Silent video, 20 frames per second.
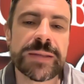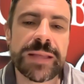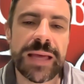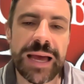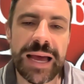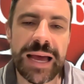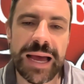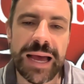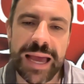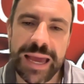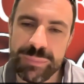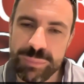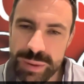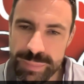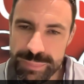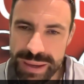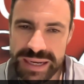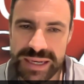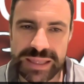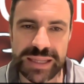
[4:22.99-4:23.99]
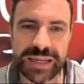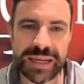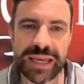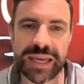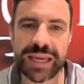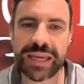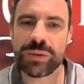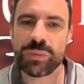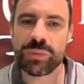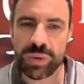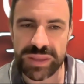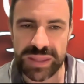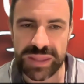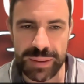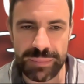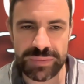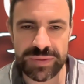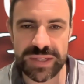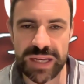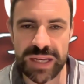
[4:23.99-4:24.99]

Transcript: and we're bending the knee with that